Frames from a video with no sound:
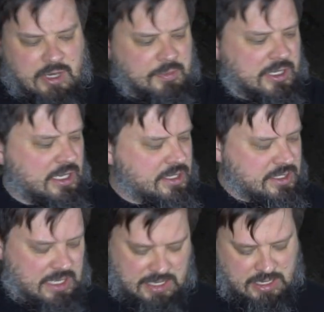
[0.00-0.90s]
replicas.
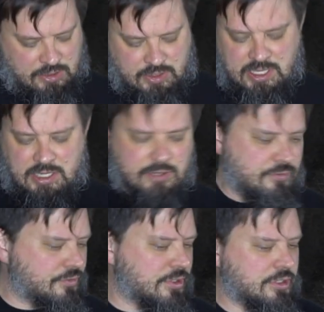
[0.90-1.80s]
You can get
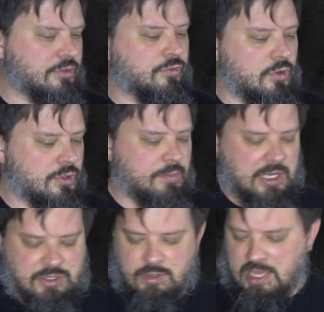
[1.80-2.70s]
different furniture for them. I
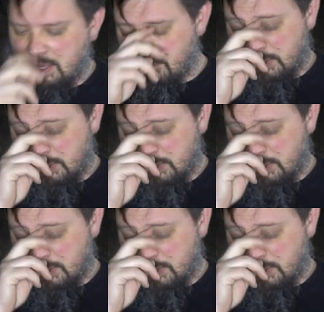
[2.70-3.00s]
do have